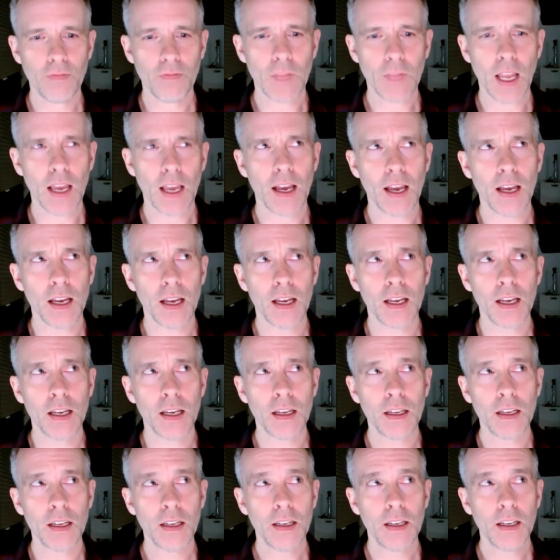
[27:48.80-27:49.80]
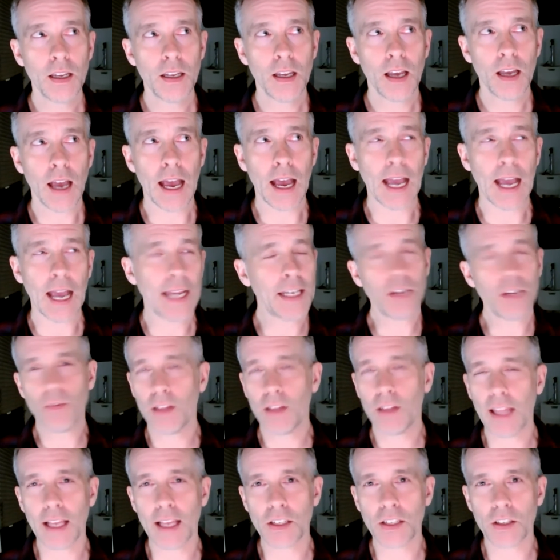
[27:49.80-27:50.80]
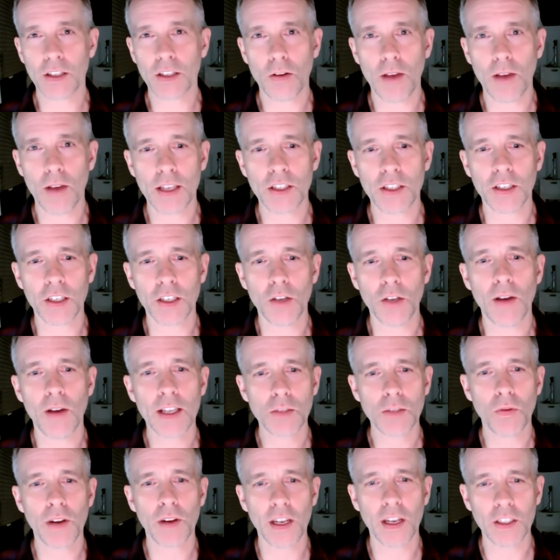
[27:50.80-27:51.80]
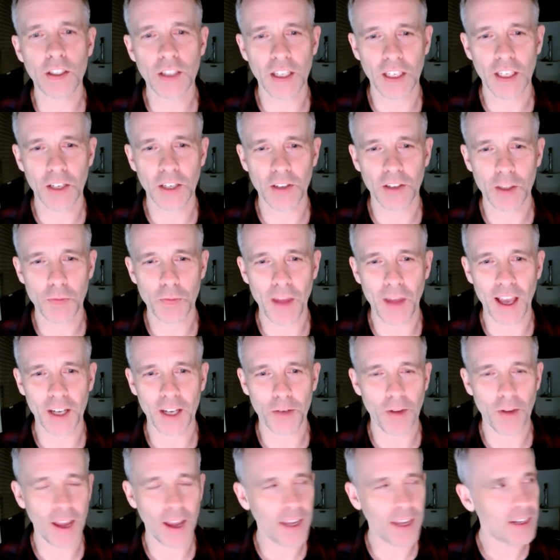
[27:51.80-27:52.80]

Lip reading: I didn't really answer your question. You asked what else can you expect, right?